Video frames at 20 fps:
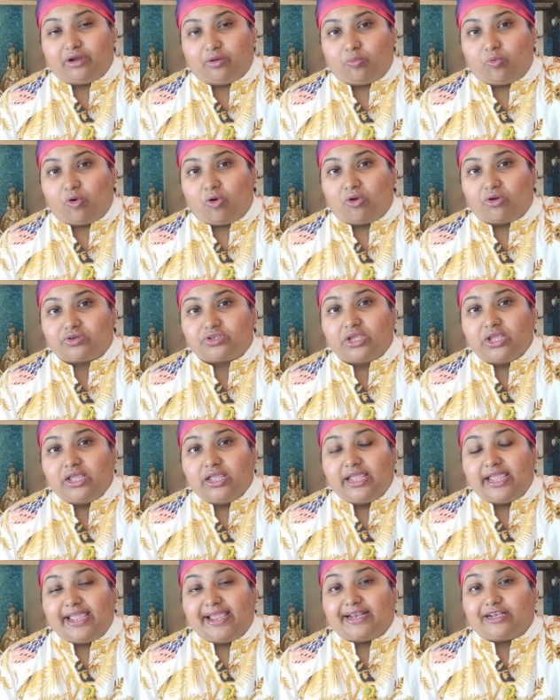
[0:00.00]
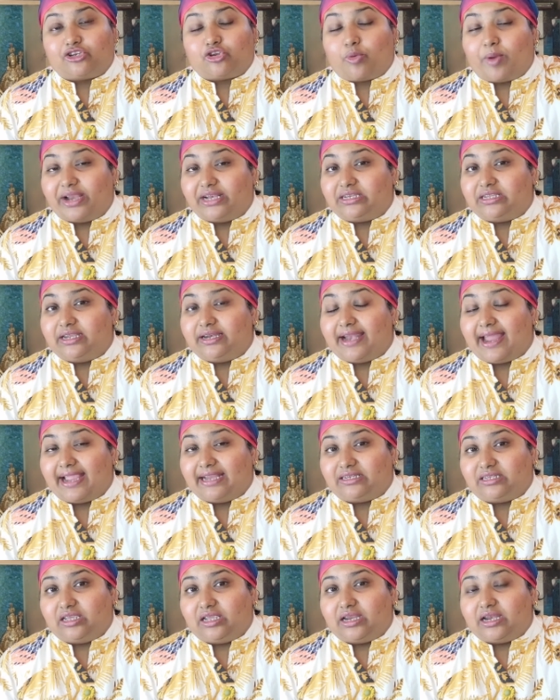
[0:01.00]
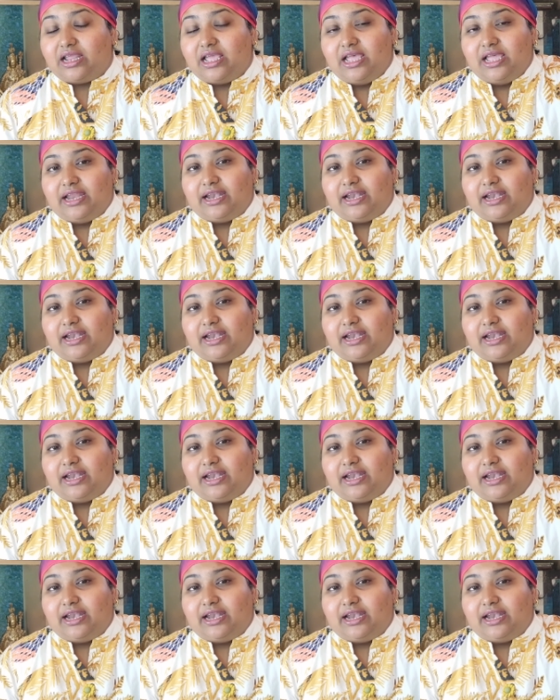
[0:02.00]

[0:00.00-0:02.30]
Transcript: Award in 2019.